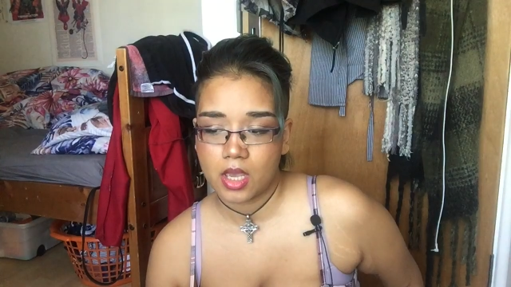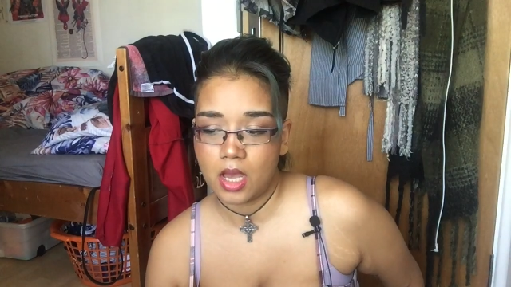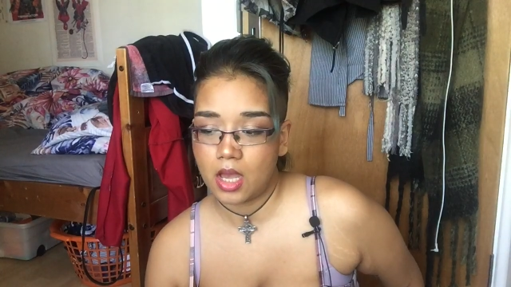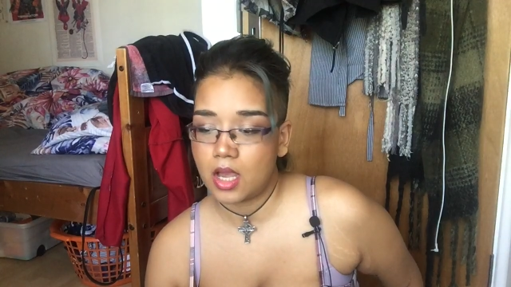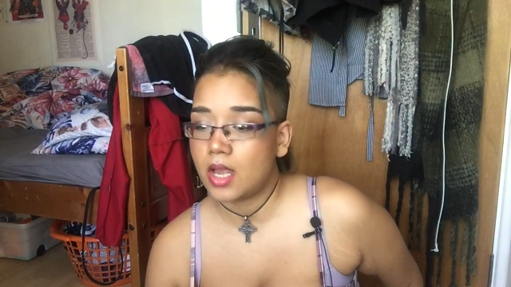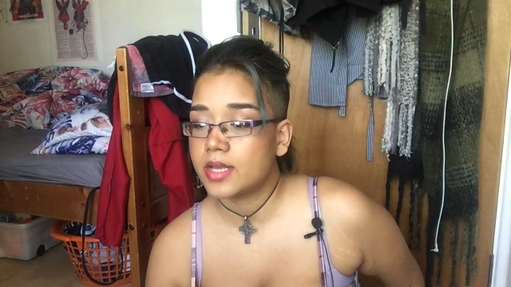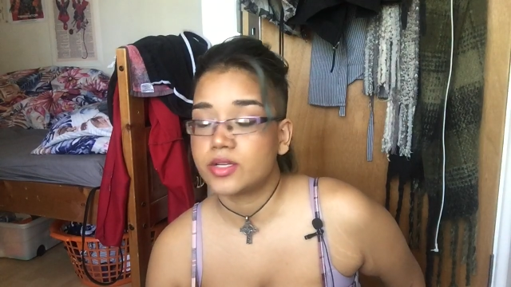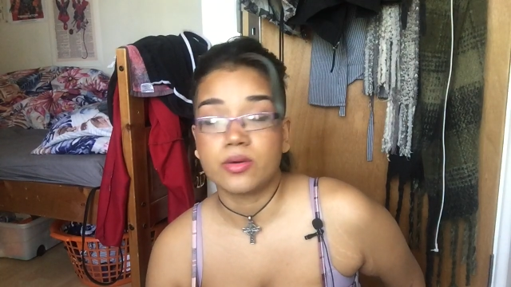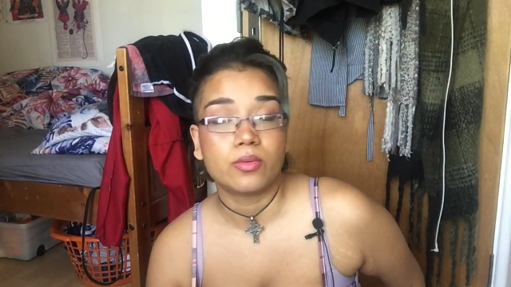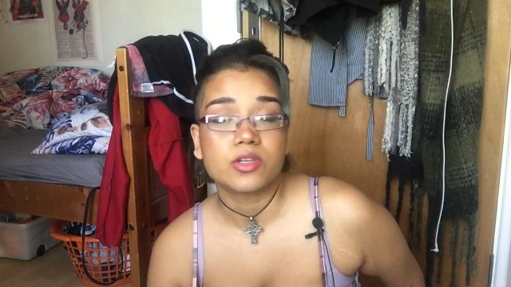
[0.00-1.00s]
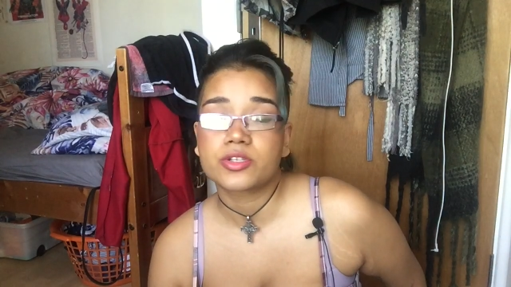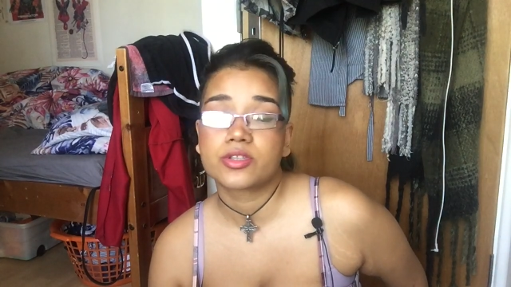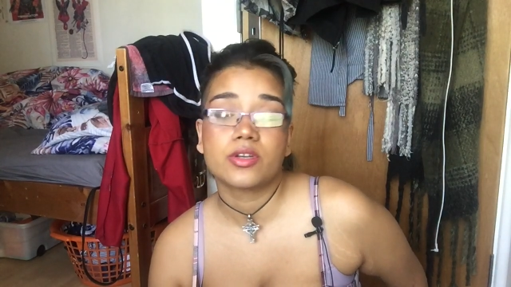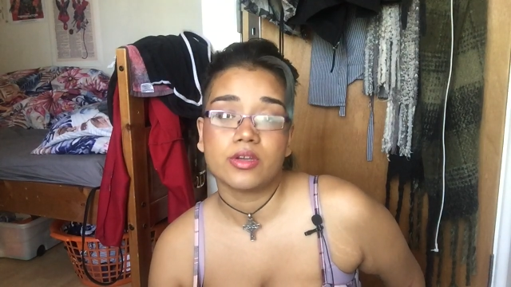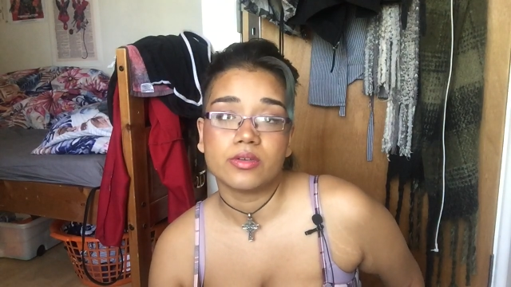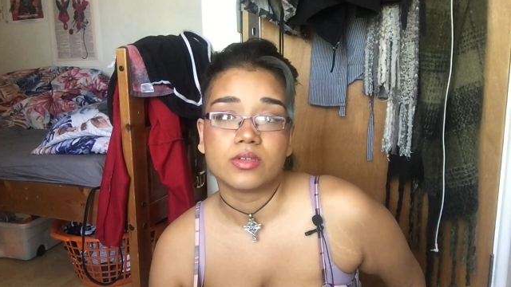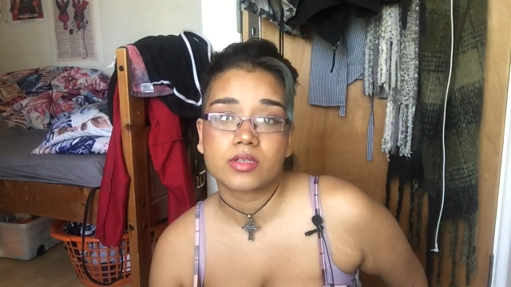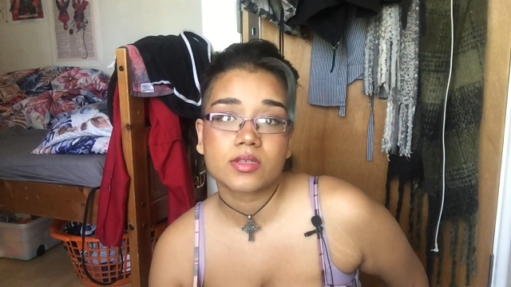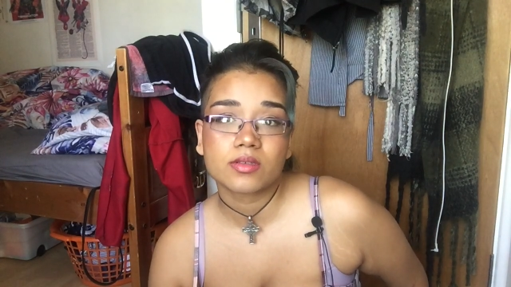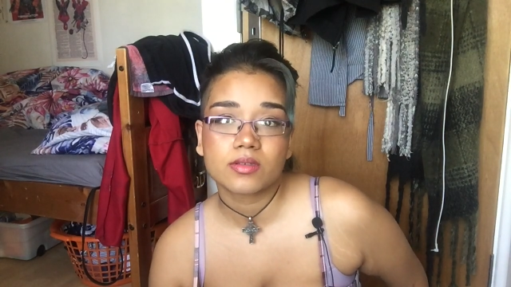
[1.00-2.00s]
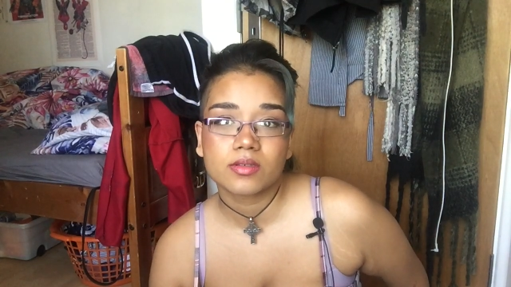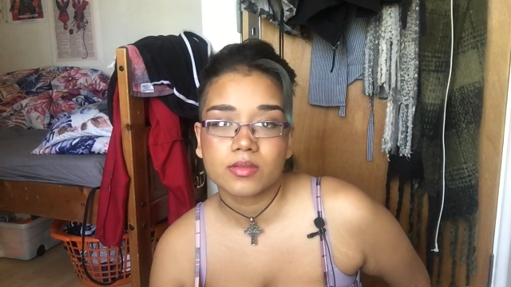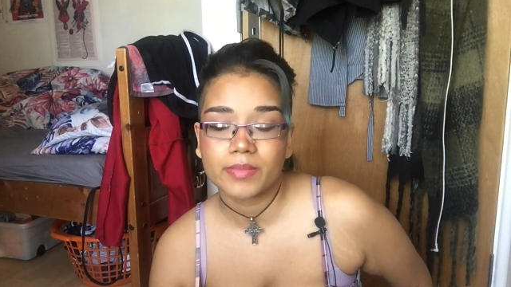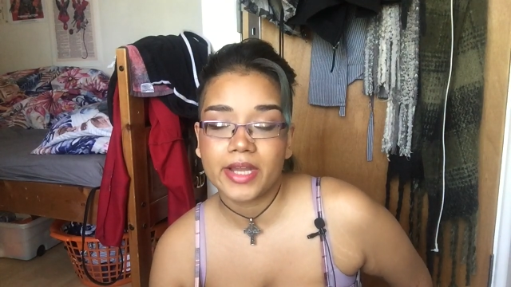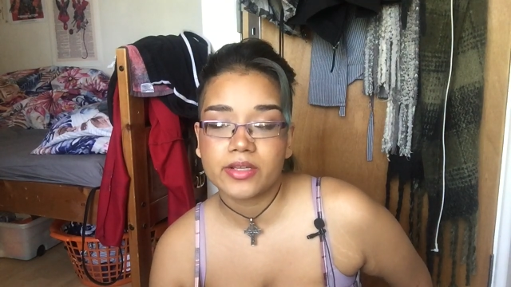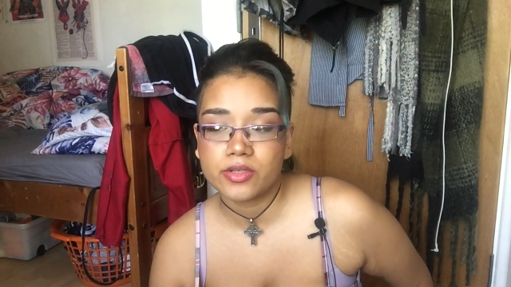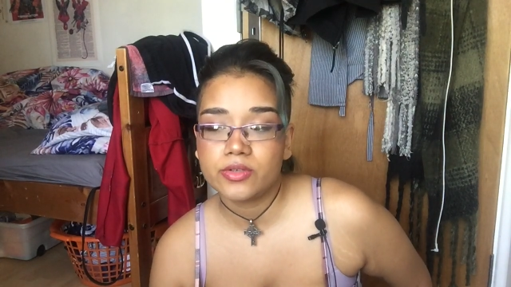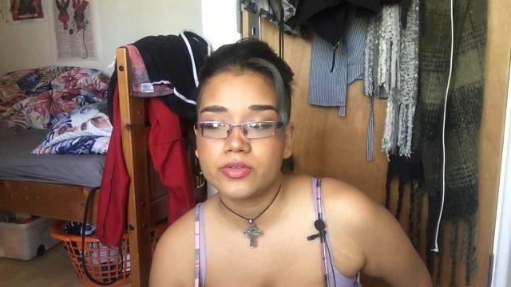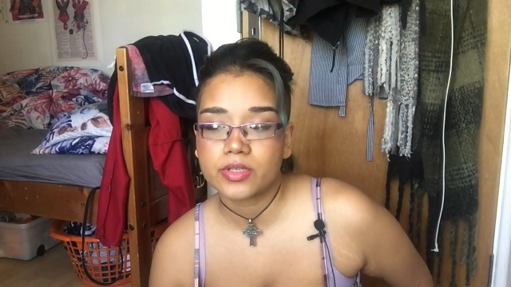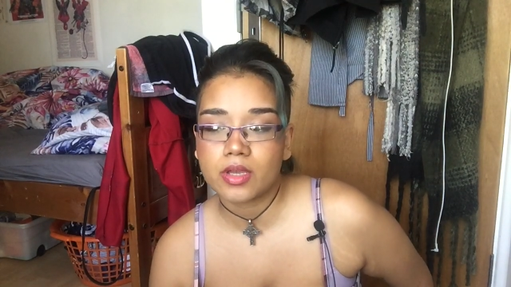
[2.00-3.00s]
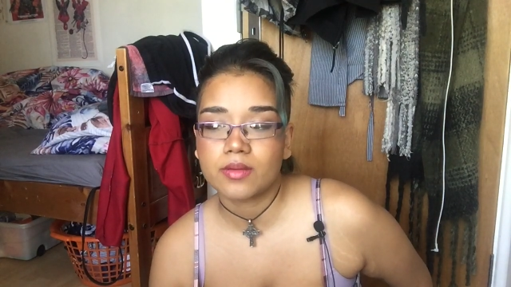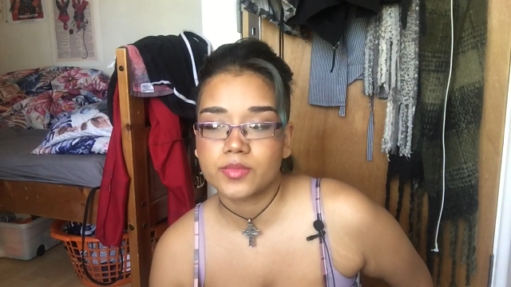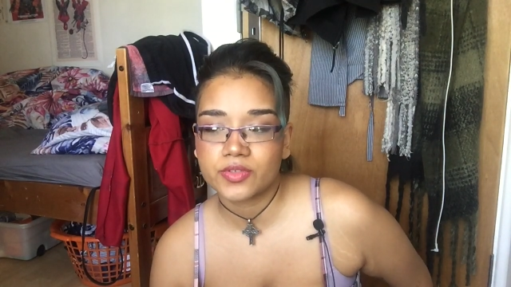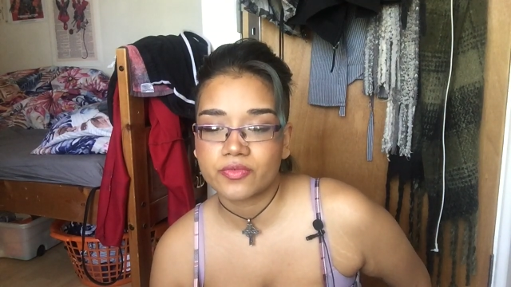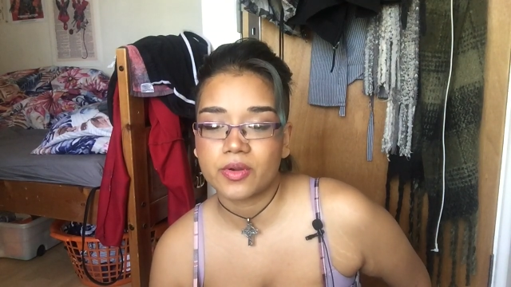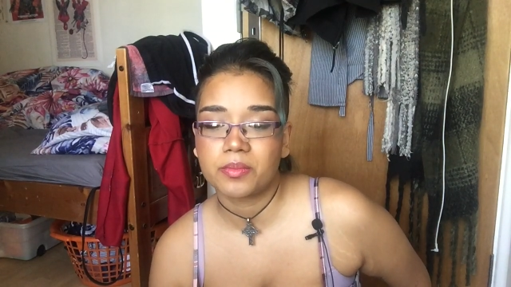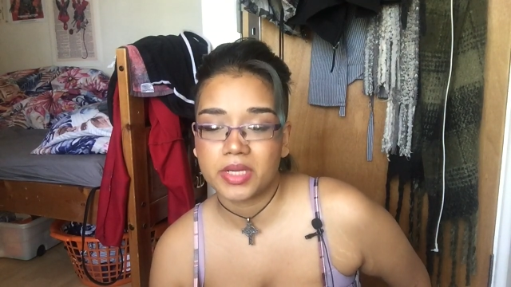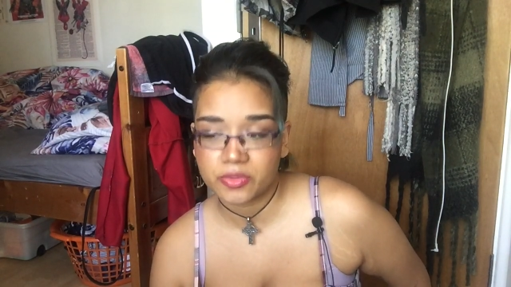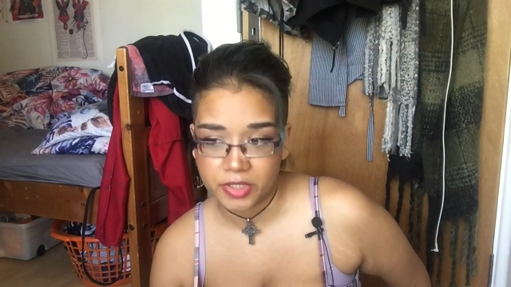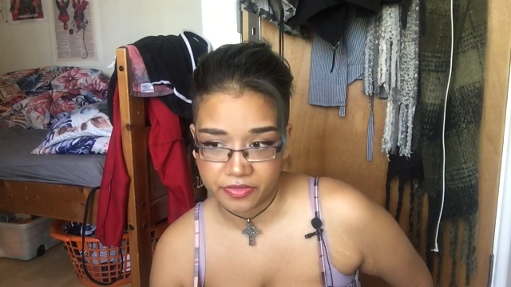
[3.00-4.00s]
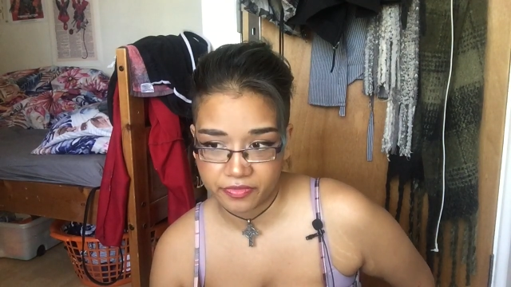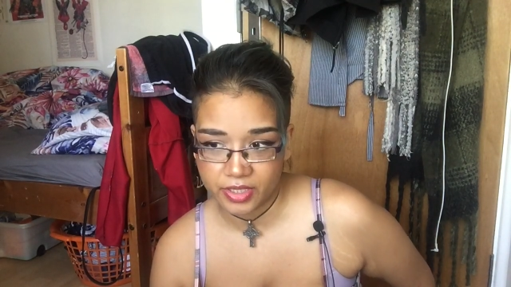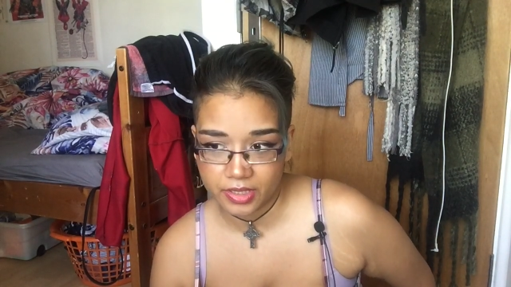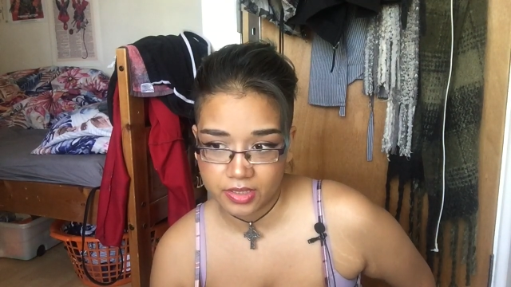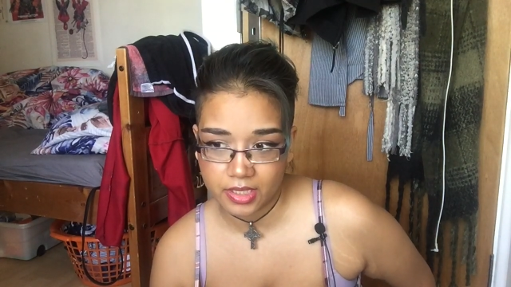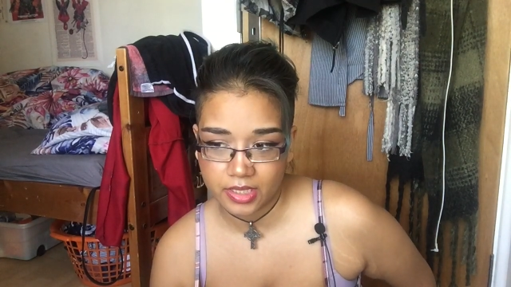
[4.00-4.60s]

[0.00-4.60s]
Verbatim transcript: I don't watch the news. My news comes from my Twitter feed